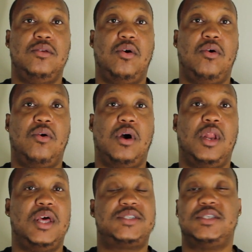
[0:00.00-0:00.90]
you know,
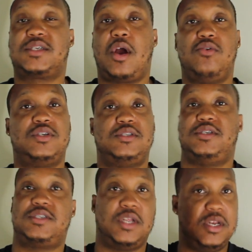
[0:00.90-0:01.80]
unless this coach is
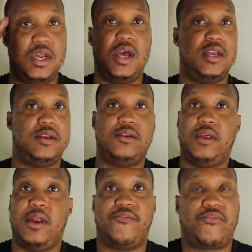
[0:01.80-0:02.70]
just a nut
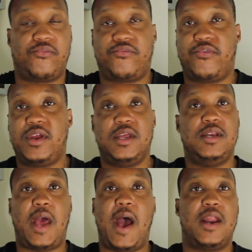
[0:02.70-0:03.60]
and
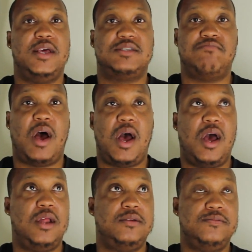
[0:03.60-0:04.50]
freaking out of his
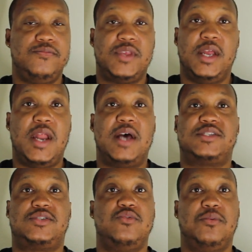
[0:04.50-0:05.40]
mind and not
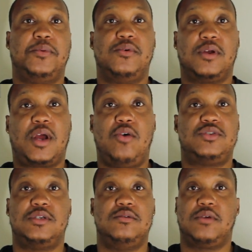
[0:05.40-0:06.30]
suitable to
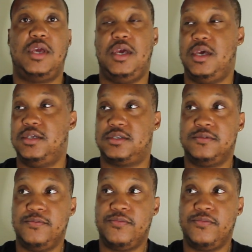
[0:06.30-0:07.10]
coach little kids,